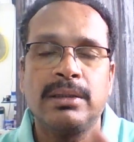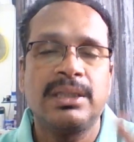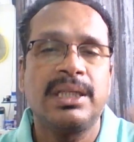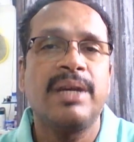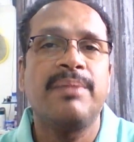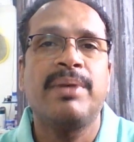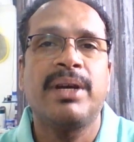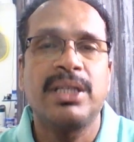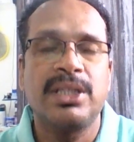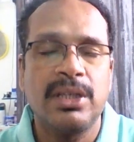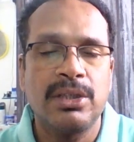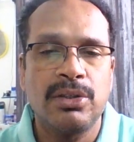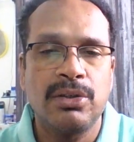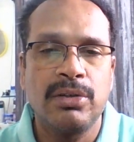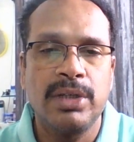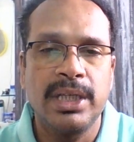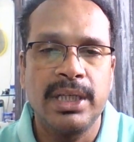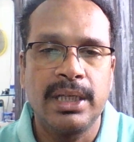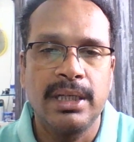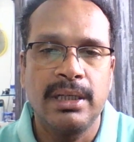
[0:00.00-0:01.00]
same as the
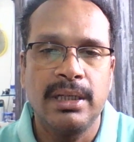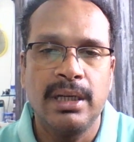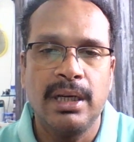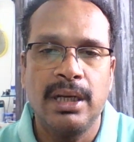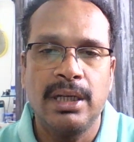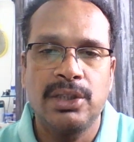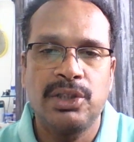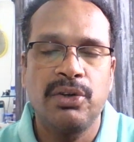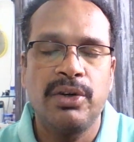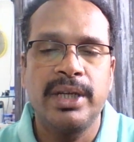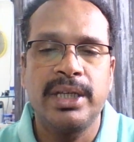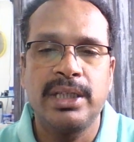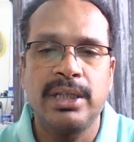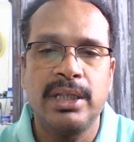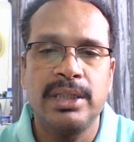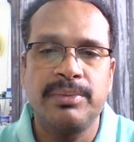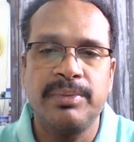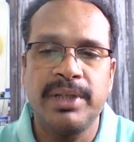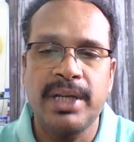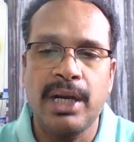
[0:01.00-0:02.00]
sodic
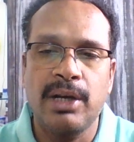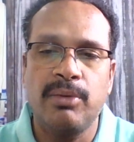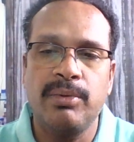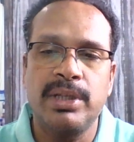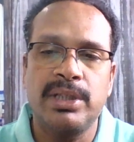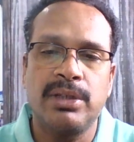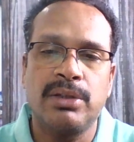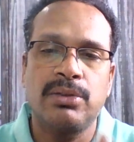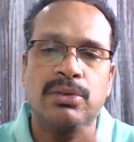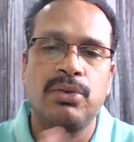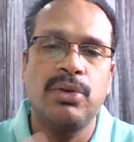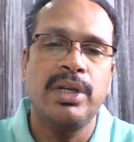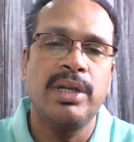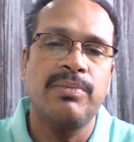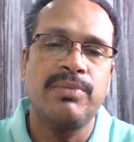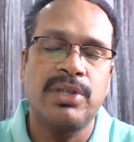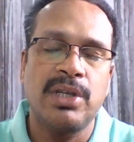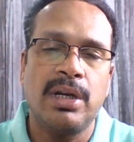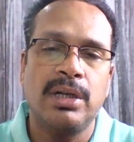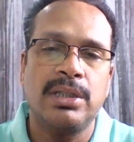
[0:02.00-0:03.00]
salts, mean accumulation of
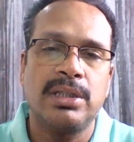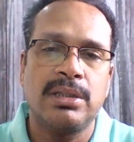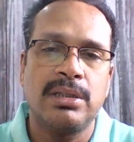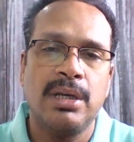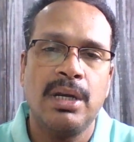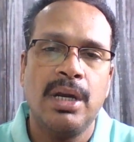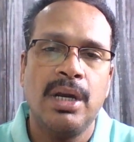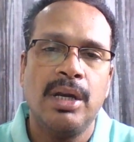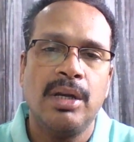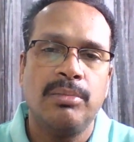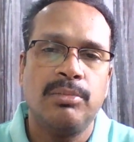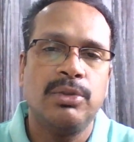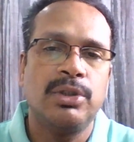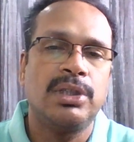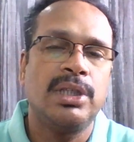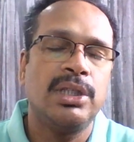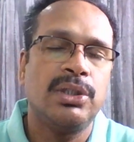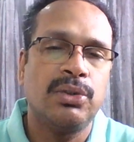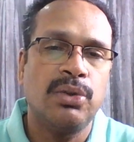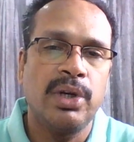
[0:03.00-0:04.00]
sodium salts,
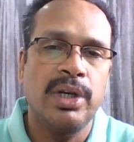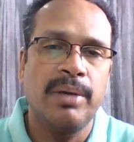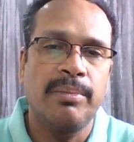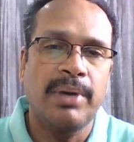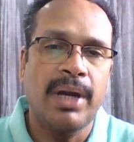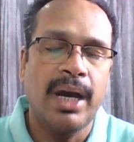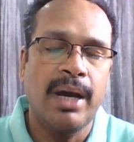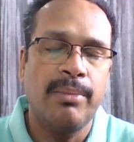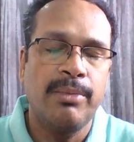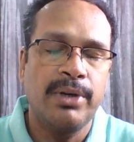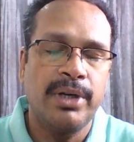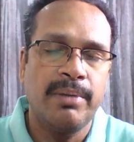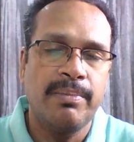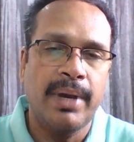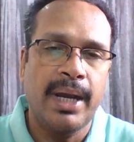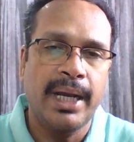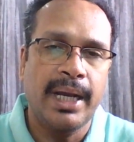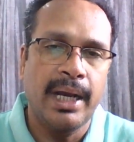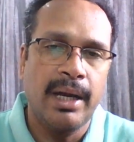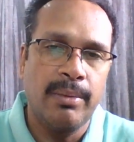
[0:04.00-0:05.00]
mostly sodium carbonate
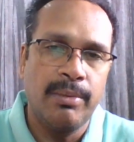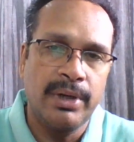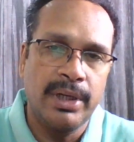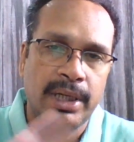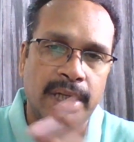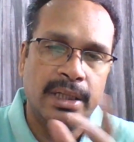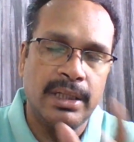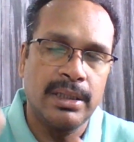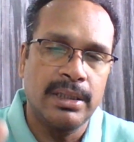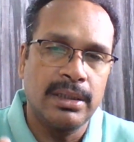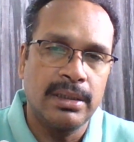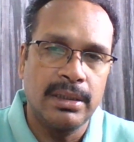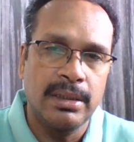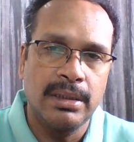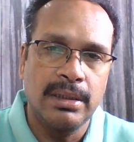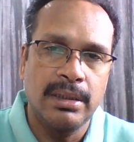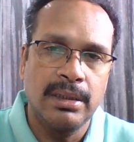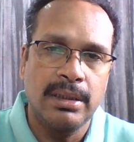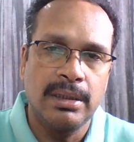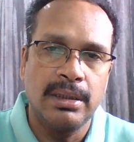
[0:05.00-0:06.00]
bicarbonate
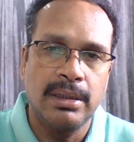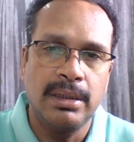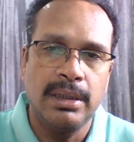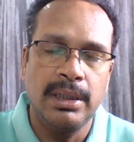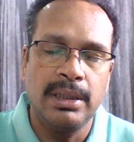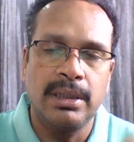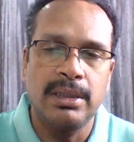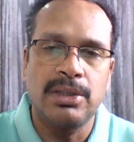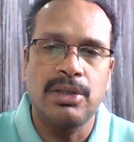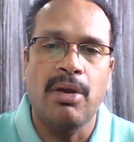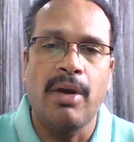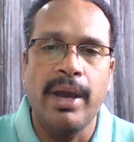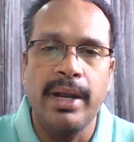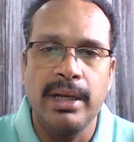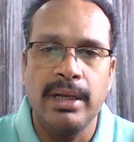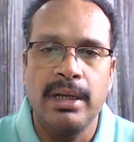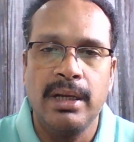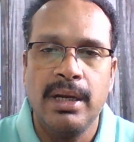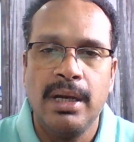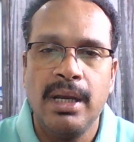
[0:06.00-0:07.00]
in the soil.
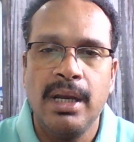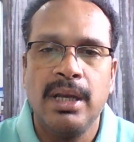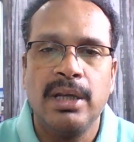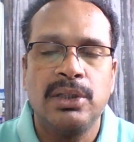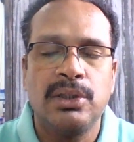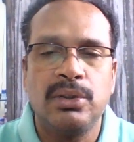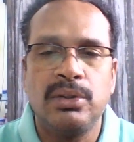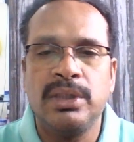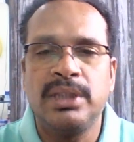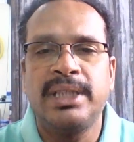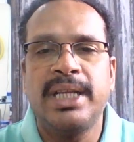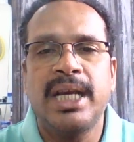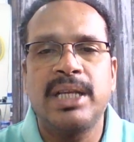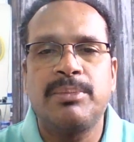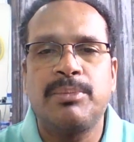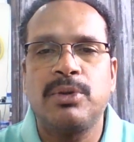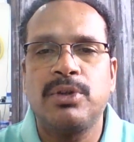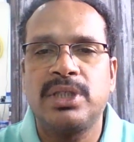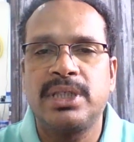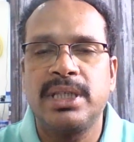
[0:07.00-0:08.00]
So in that
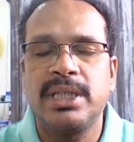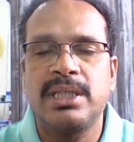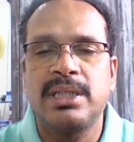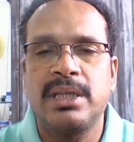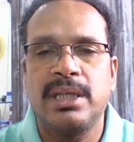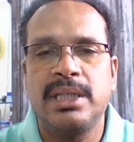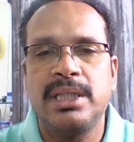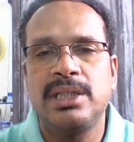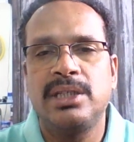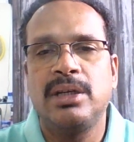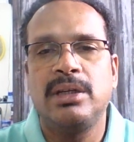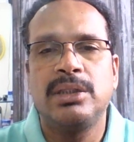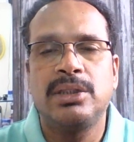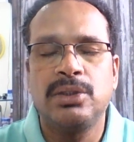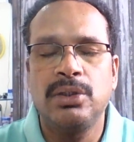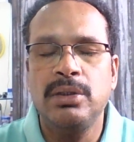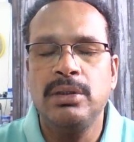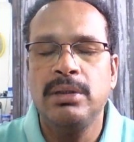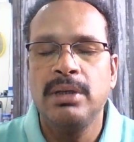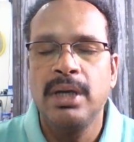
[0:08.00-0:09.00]
process, it is
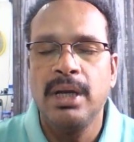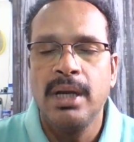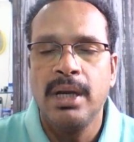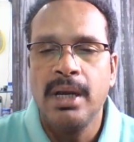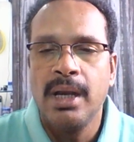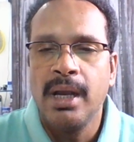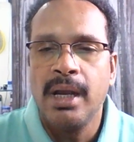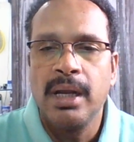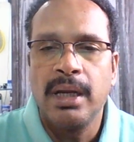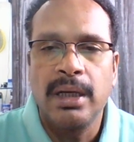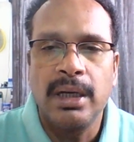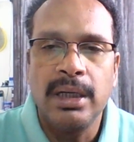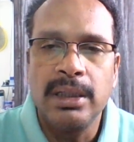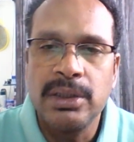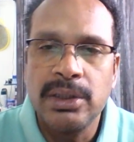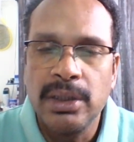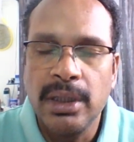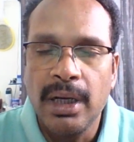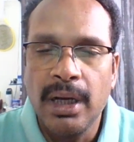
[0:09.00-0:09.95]
also called